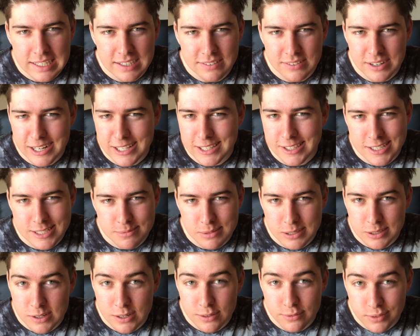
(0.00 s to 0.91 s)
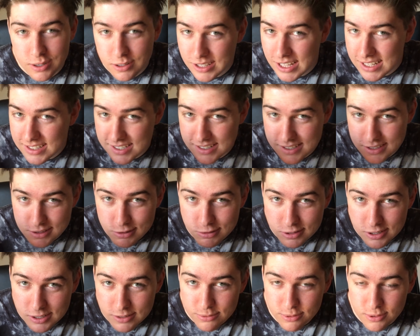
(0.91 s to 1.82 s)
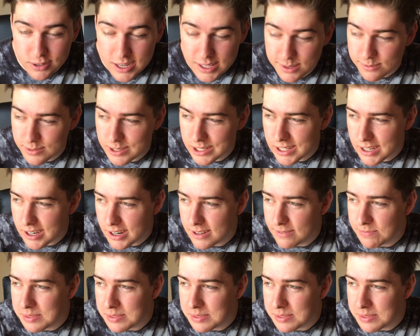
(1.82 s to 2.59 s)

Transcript: and when I lost my grand final, that's a story for another video.